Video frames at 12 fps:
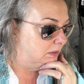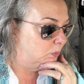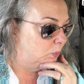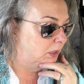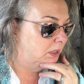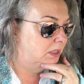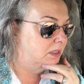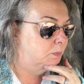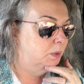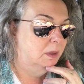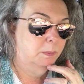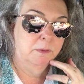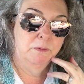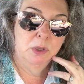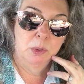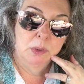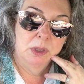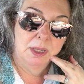we need to pick up a
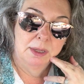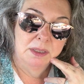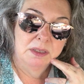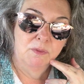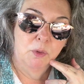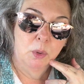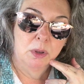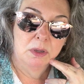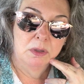few things for the